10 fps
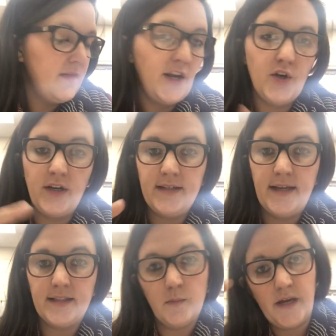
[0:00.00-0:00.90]
Then you're going to
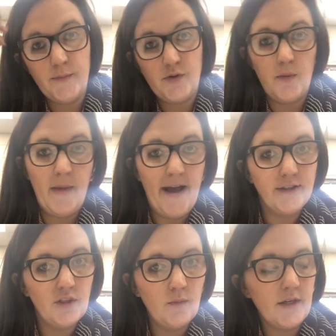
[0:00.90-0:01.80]
take some time to
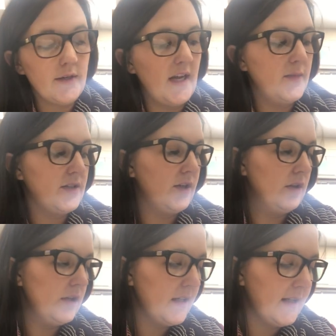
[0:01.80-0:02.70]
imagine what your game is going to
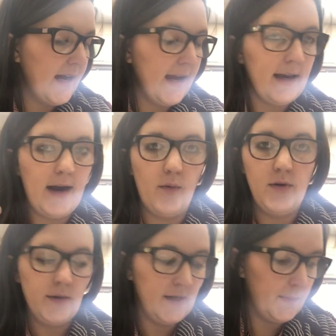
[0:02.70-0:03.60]
look like, how are
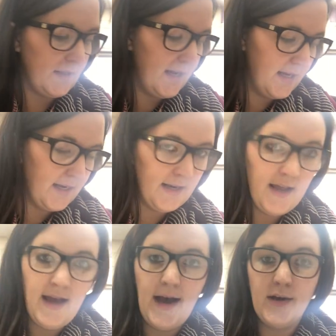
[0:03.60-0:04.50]
you going to play it,
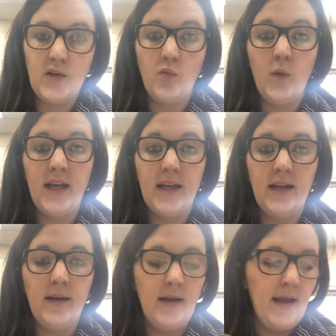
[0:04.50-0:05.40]
how do you
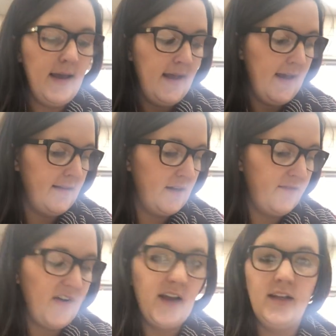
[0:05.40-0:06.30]
win, and then
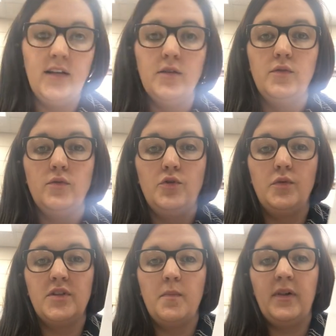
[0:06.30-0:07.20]
finally do
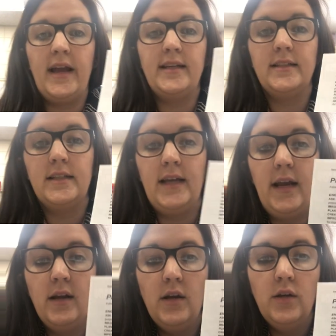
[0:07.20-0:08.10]
some planning
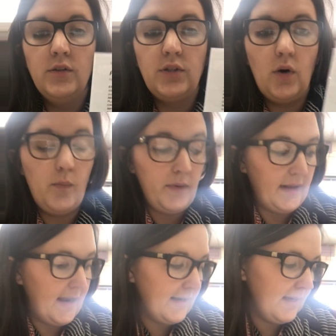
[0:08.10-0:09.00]
today. So
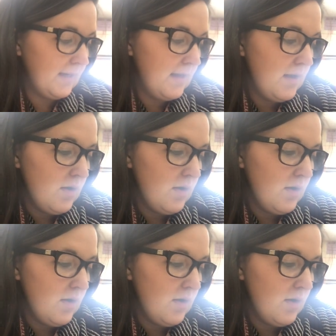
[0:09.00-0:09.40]
planning,